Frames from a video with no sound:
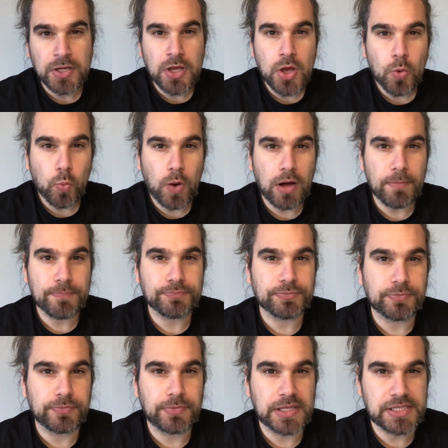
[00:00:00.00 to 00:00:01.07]
Well,
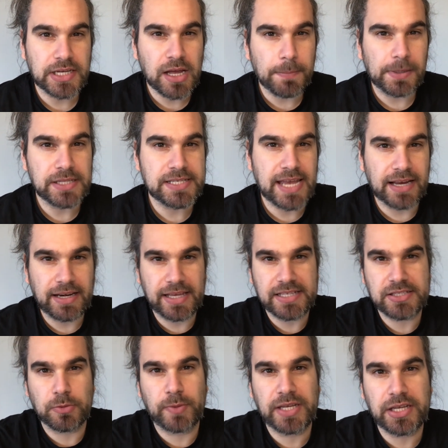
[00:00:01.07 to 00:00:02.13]
there's a couple of techniques that
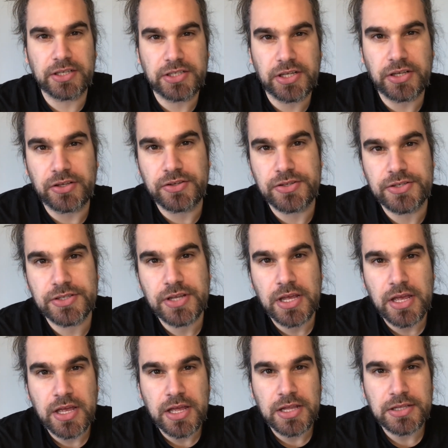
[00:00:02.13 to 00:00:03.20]
we can use
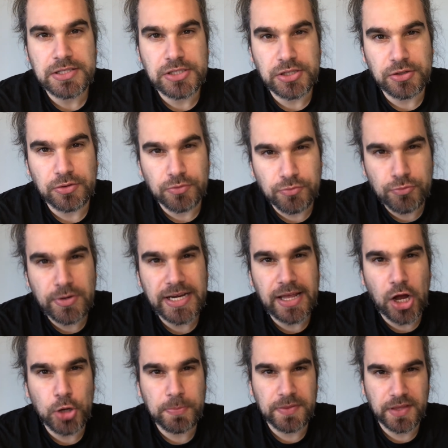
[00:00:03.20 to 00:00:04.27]
to really
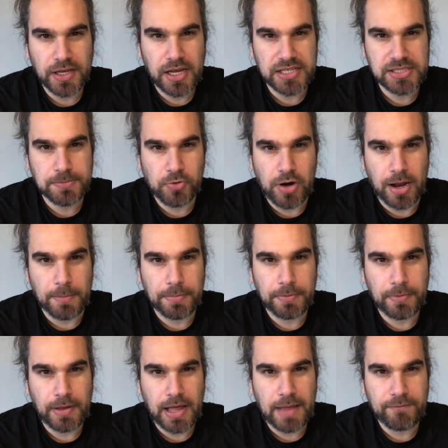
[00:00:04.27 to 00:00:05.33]
open the customer up
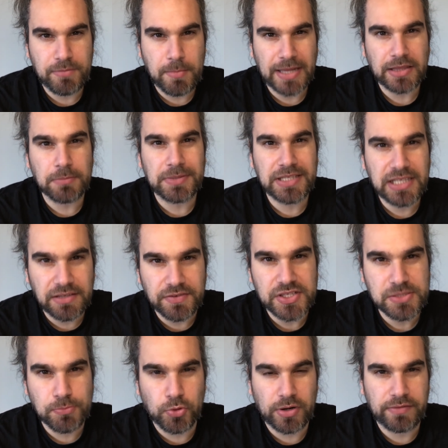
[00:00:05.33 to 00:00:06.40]
and make them give us
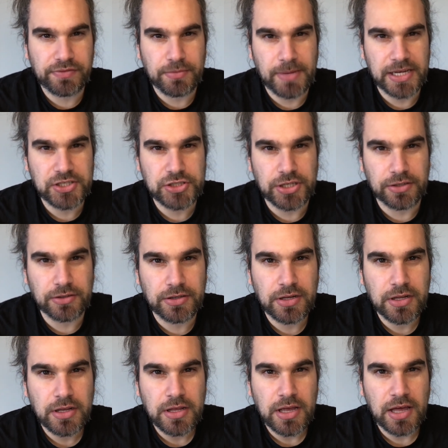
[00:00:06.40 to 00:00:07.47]
more information.
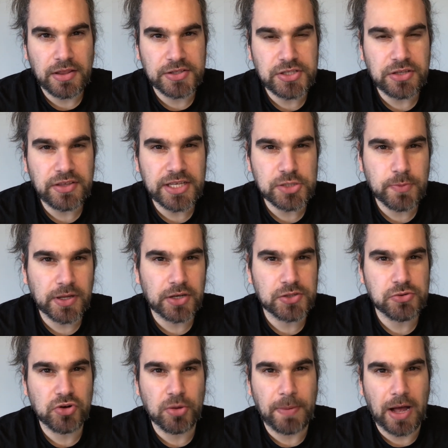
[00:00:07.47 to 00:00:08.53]
And the two things we're going to
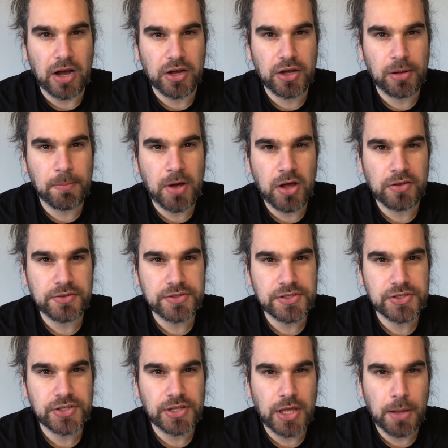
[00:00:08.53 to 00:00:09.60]
talk about are commands
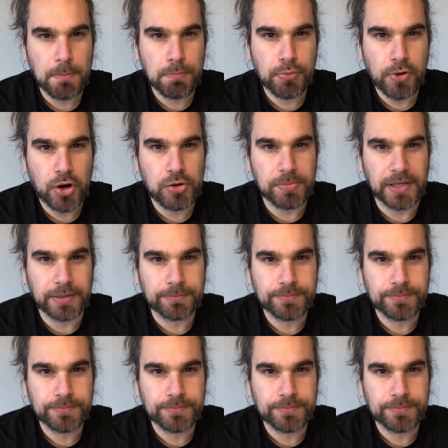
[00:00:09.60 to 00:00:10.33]
and probing.